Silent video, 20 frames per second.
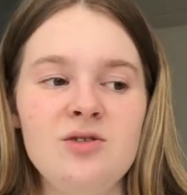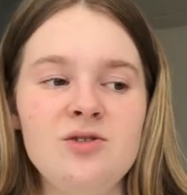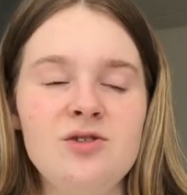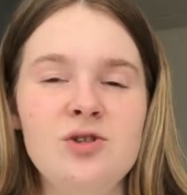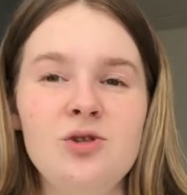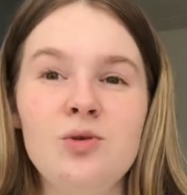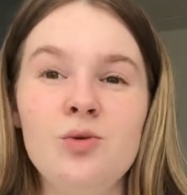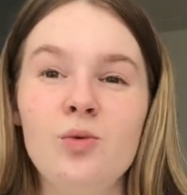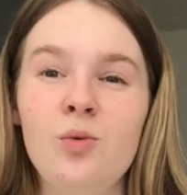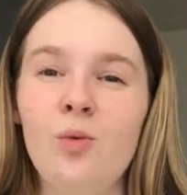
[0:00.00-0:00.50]

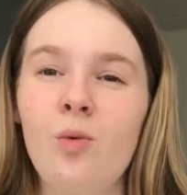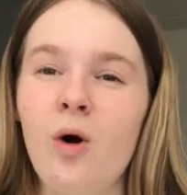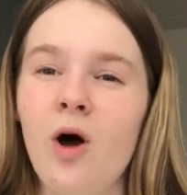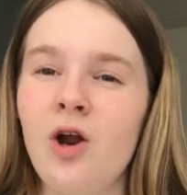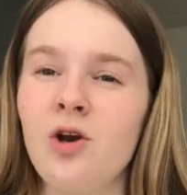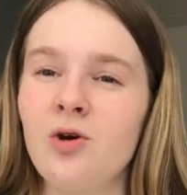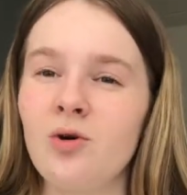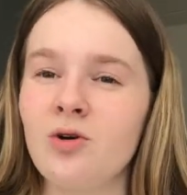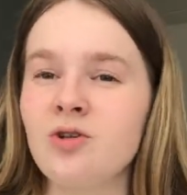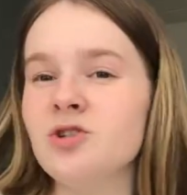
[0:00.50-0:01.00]
do
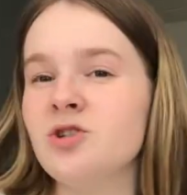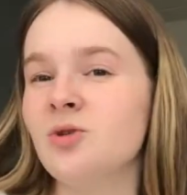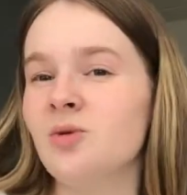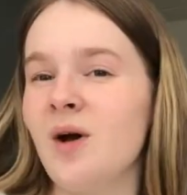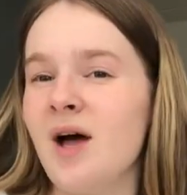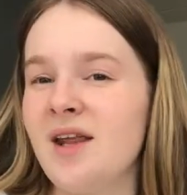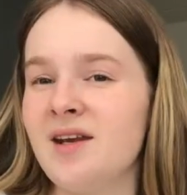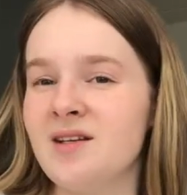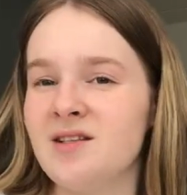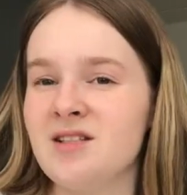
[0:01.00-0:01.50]
one or two
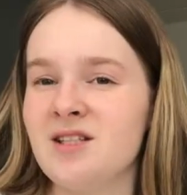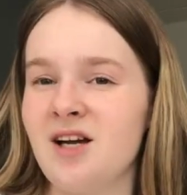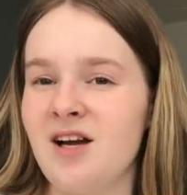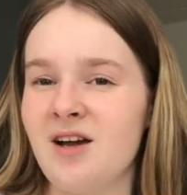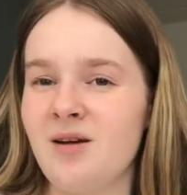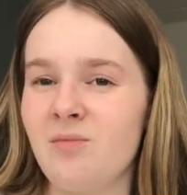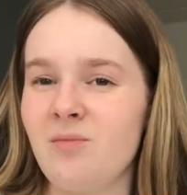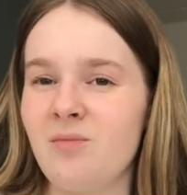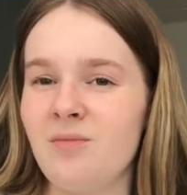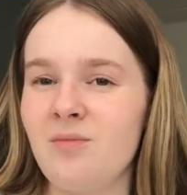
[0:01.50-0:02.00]
at a
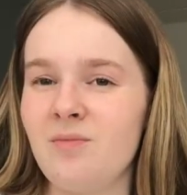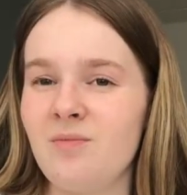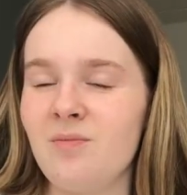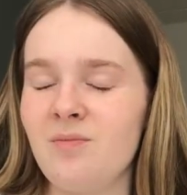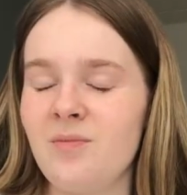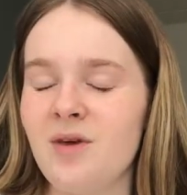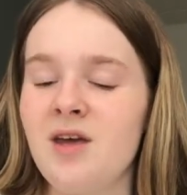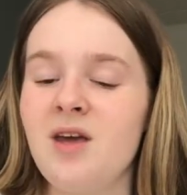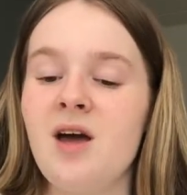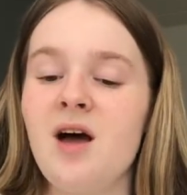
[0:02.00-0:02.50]
time,
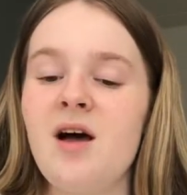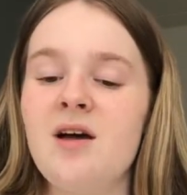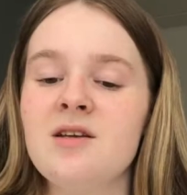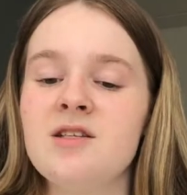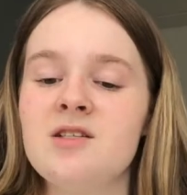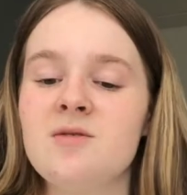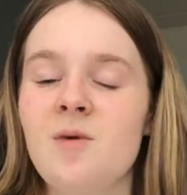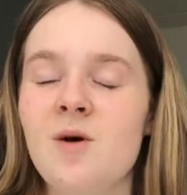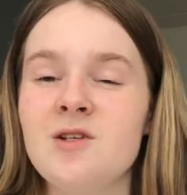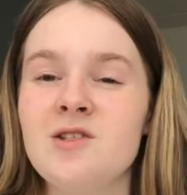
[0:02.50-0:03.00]

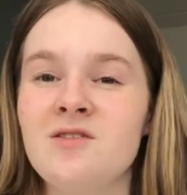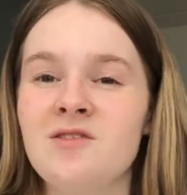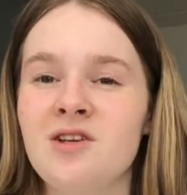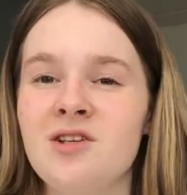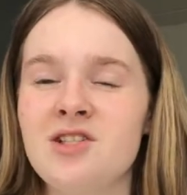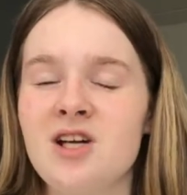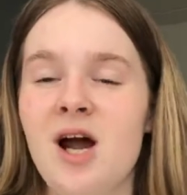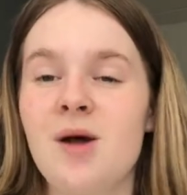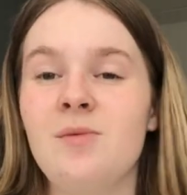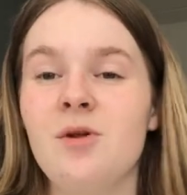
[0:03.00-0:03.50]
because most of
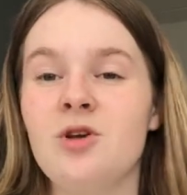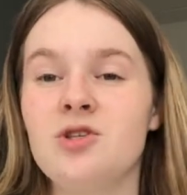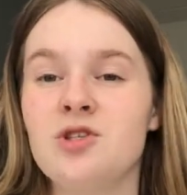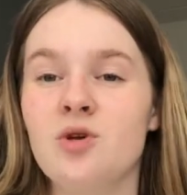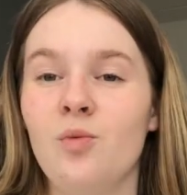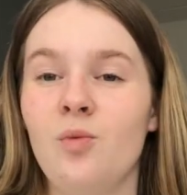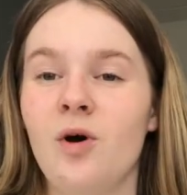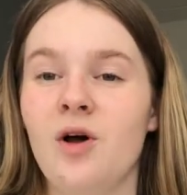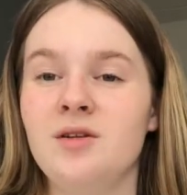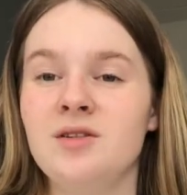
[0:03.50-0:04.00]
the time they
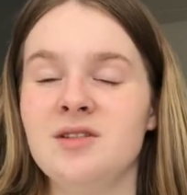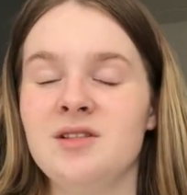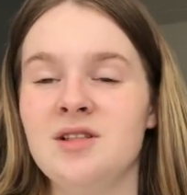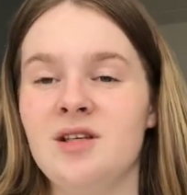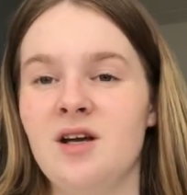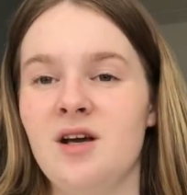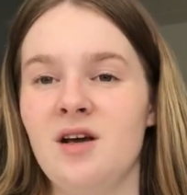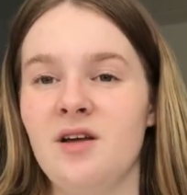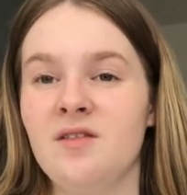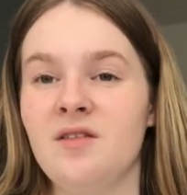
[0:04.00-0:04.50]
also want
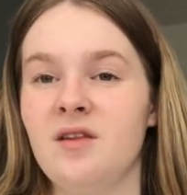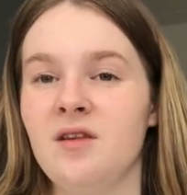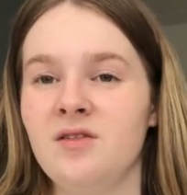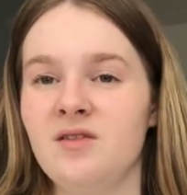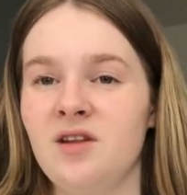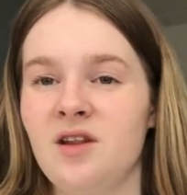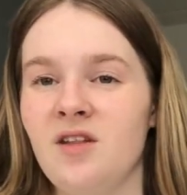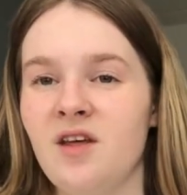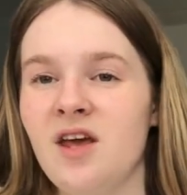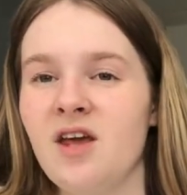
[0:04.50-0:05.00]

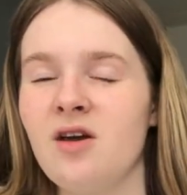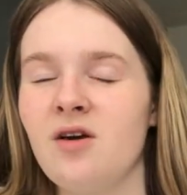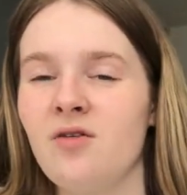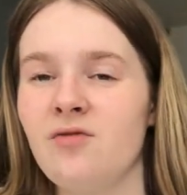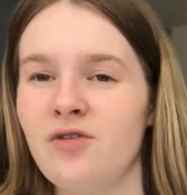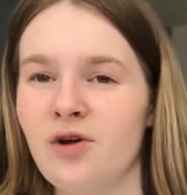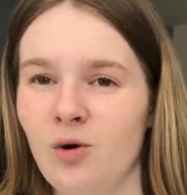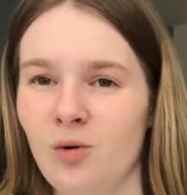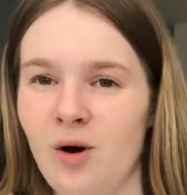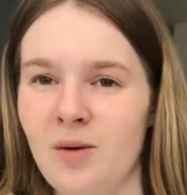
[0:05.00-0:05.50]
the link
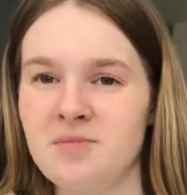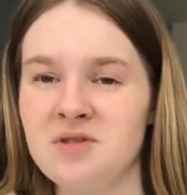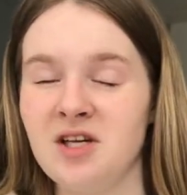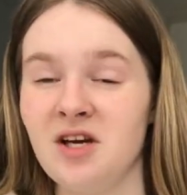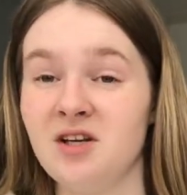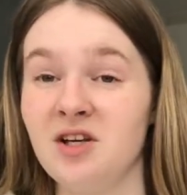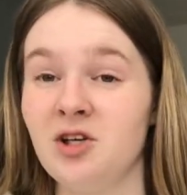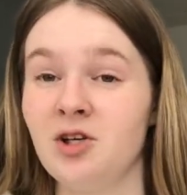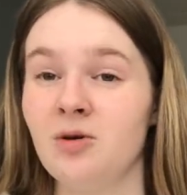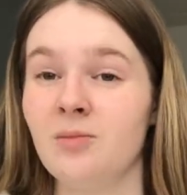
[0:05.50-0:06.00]
of their
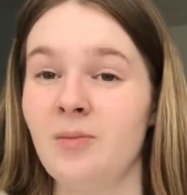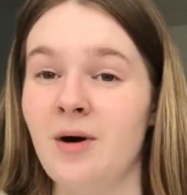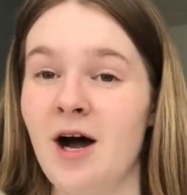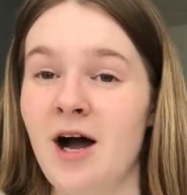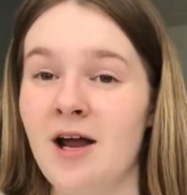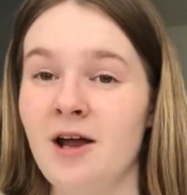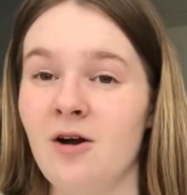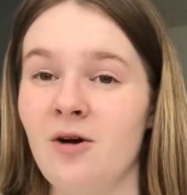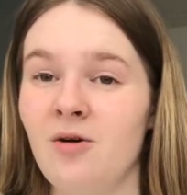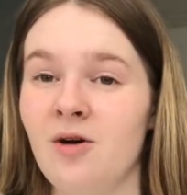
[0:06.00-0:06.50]
website in your
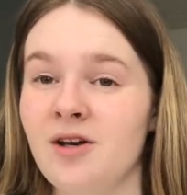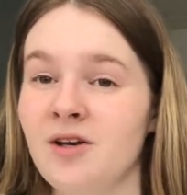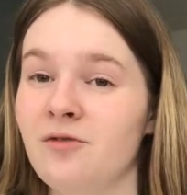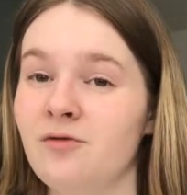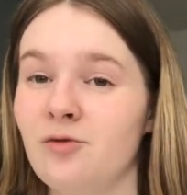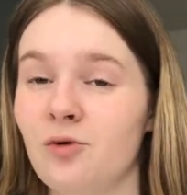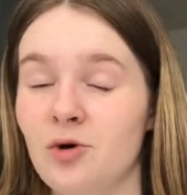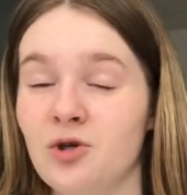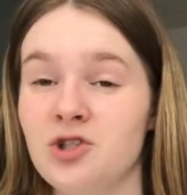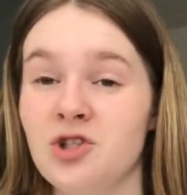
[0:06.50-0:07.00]
bio, and
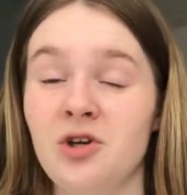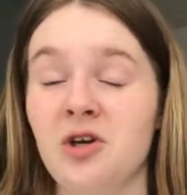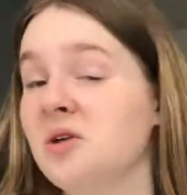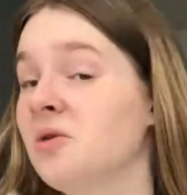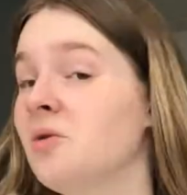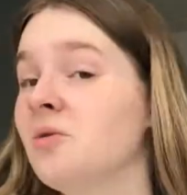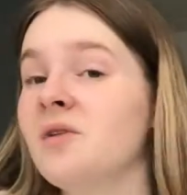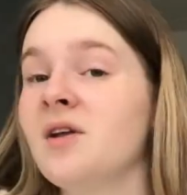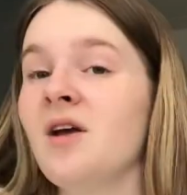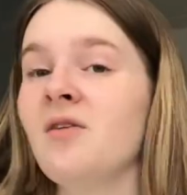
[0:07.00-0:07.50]
of course you can
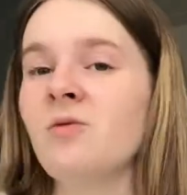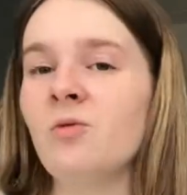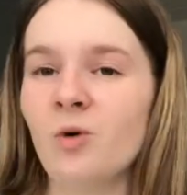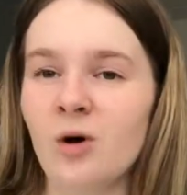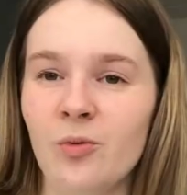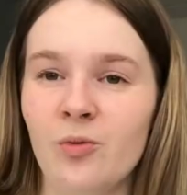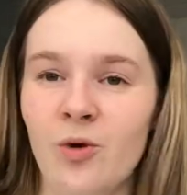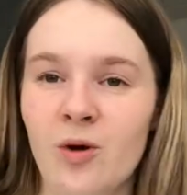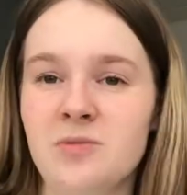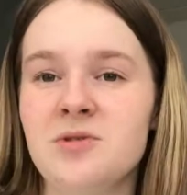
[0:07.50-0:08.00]
only have
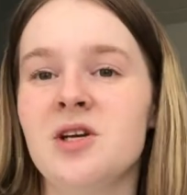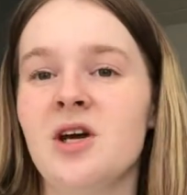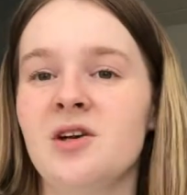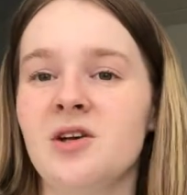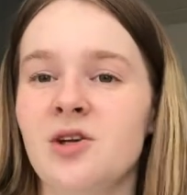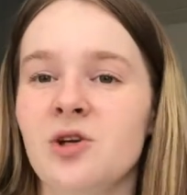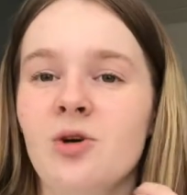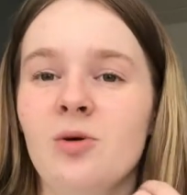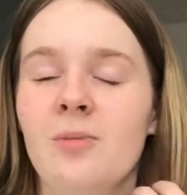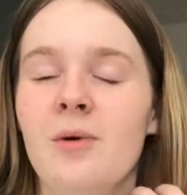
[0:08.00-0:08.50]
one website
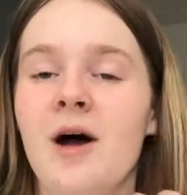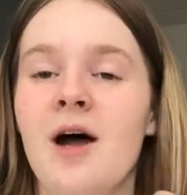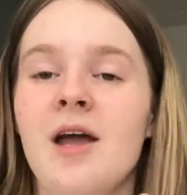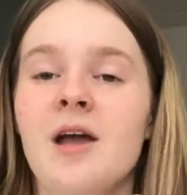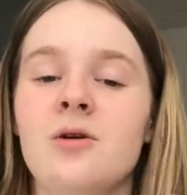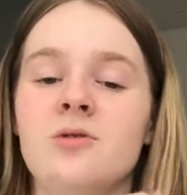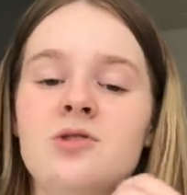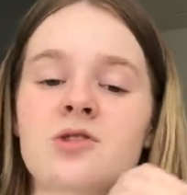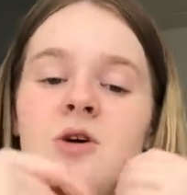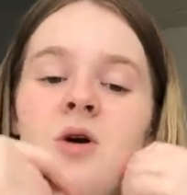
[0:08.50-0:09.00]
in your
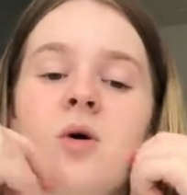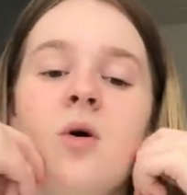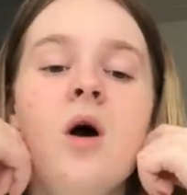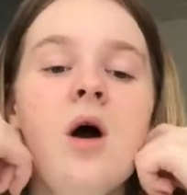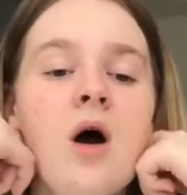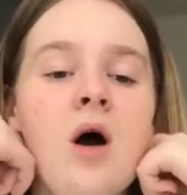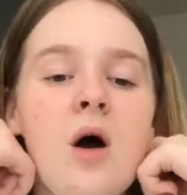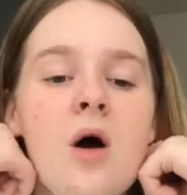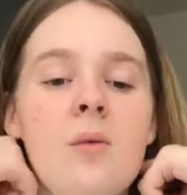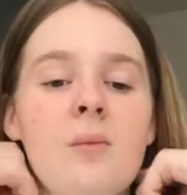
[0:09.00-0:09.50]
bio. So
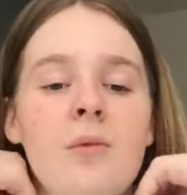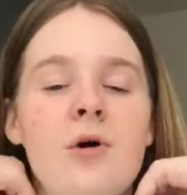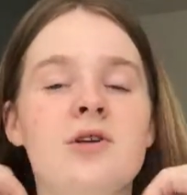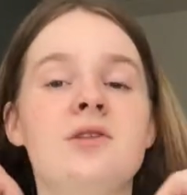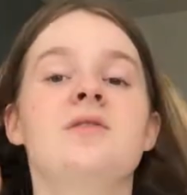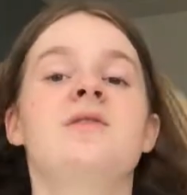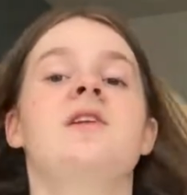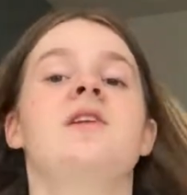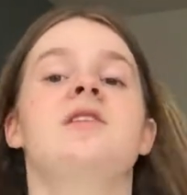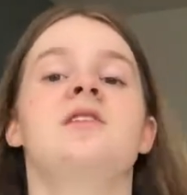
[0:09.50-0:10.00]

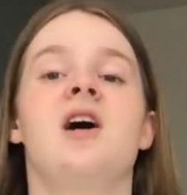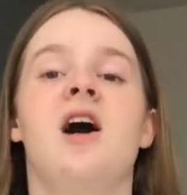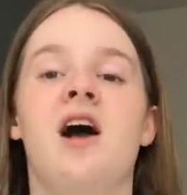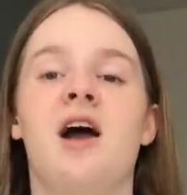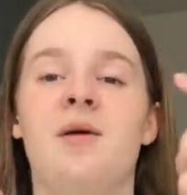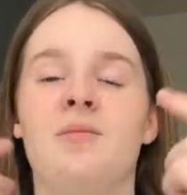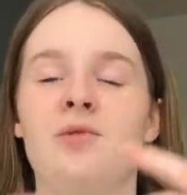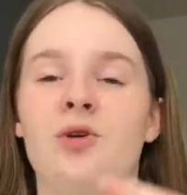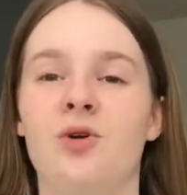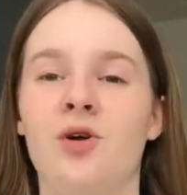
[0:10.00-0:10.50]
most of the
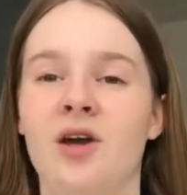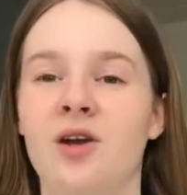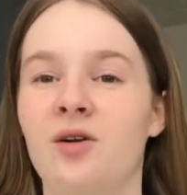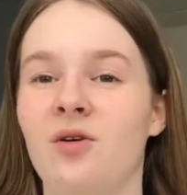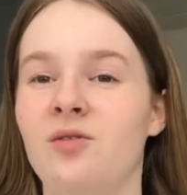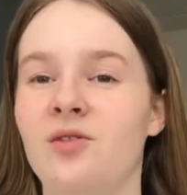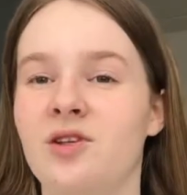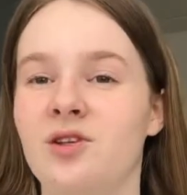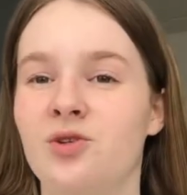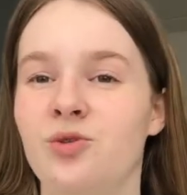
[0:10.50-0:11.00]
time you can
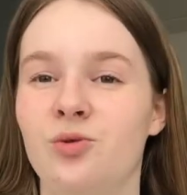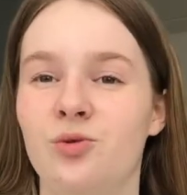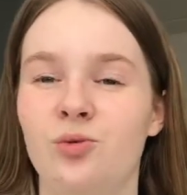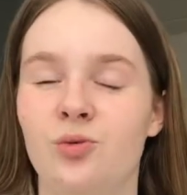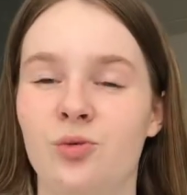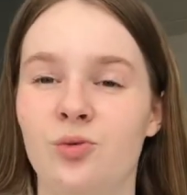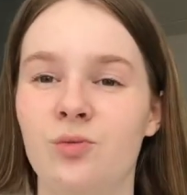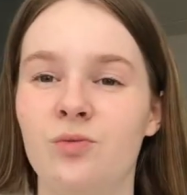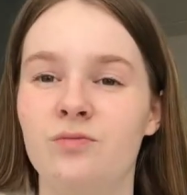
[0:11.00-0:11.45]
only do